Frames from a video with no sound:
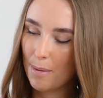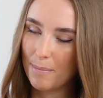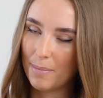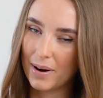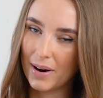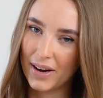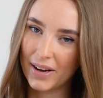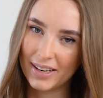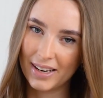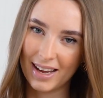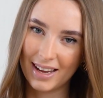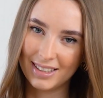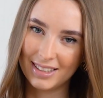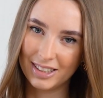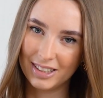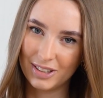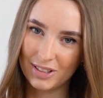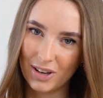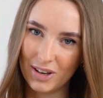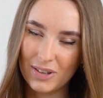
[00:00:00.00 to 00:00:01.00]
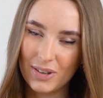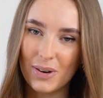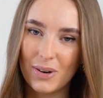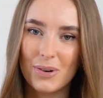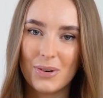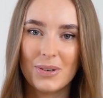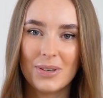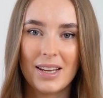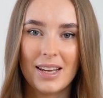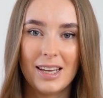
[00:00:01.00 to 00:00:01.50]
But I did not
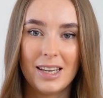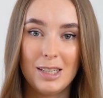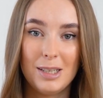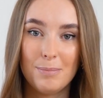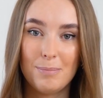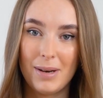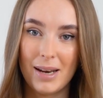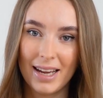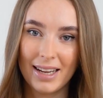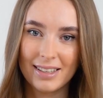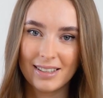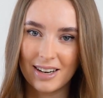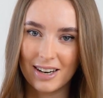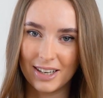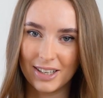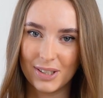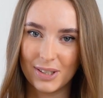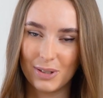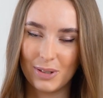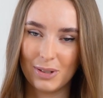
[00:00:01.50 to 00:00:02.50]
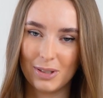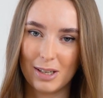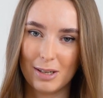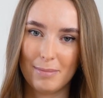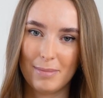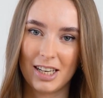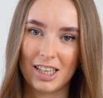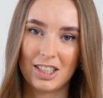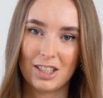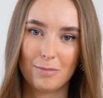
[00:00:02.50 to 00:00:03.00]
own any black card holder
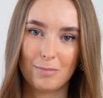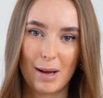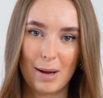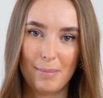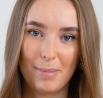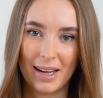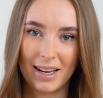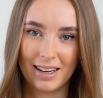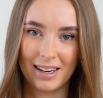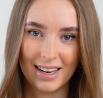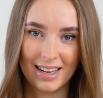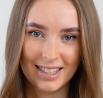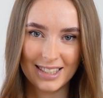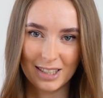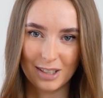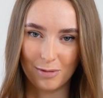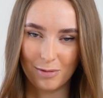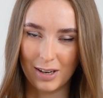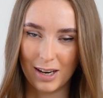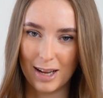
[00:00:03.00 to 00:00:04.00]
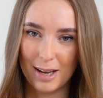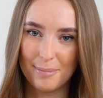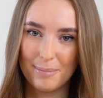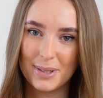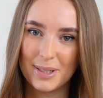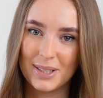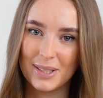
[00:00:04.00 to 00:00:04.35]
matching my black classic flaps,